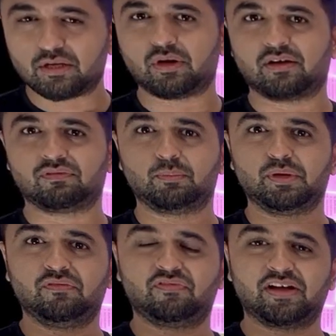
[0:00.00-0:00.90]
you have the
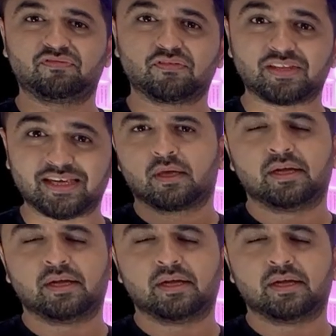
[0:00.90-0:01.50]
B550.